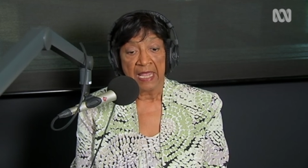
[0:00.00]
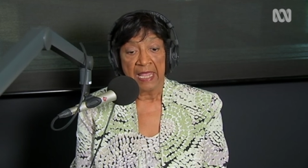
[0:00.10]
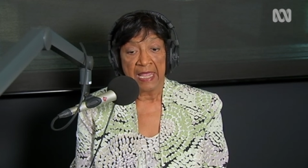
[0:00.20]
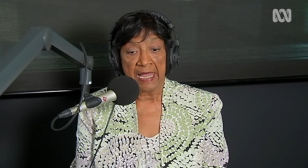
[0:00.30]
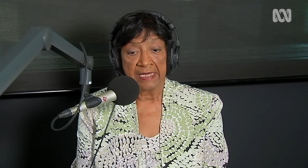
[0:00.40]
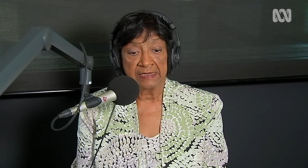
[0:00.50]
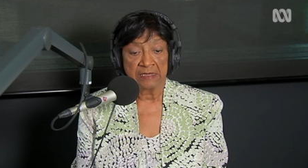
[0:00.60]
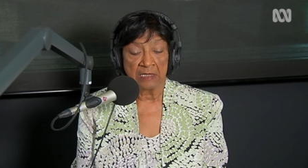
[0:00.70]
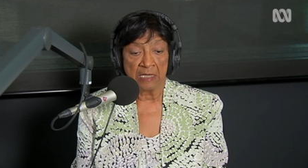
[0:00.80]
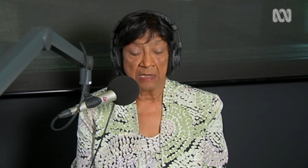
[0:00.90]

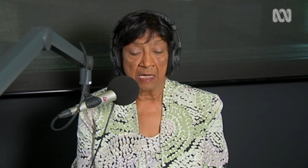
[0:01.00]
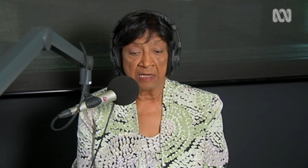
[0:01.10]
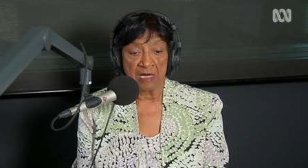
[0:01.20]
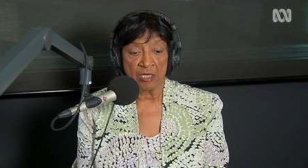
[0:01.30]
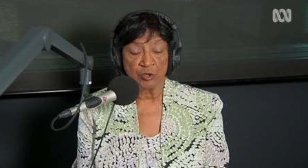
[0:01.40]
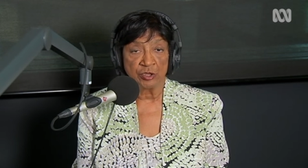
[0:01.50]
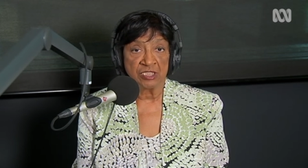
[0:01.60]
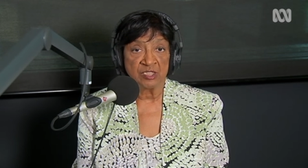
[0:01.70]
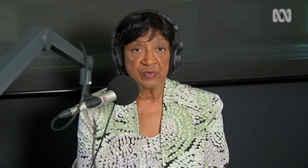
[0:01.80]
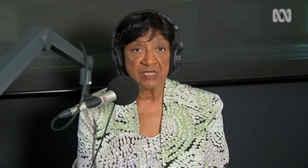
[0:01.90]
And around
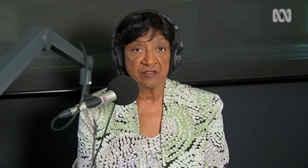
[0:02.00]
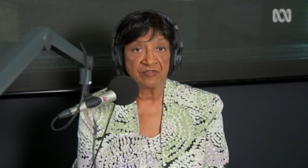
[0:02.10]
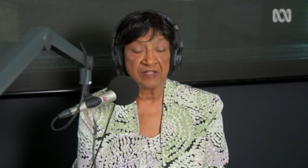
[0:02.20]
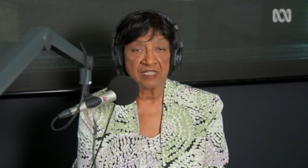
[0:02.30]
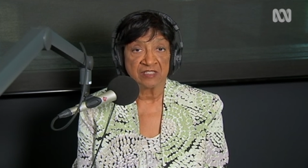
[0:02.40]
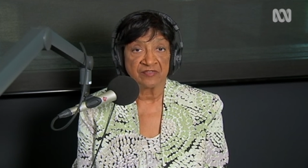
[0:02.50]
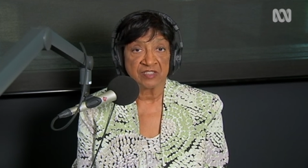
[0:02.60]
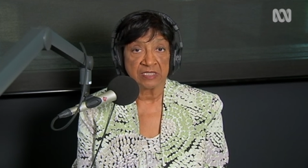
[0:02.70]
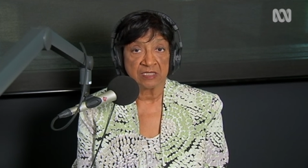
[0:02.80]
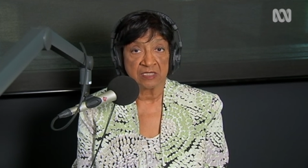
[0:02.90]
Christmas or festive
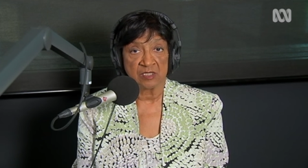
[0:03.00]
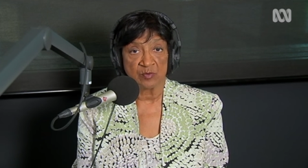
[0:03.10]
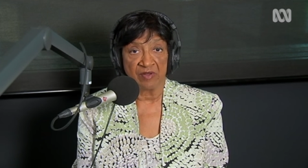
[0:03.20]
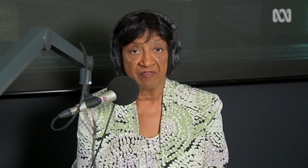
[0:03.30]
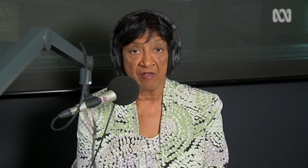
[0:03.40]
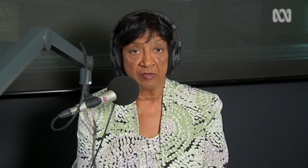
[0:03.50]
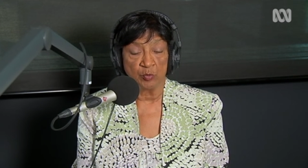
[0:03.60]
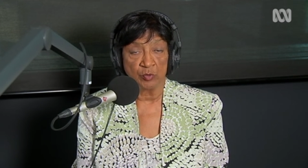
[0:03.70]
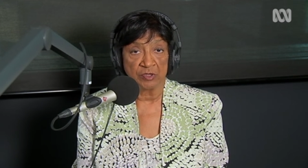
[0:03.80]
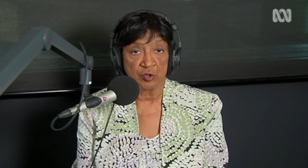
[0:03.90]
seasons, my father
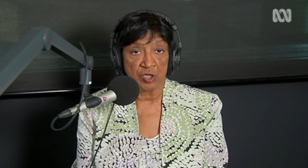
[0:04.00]
would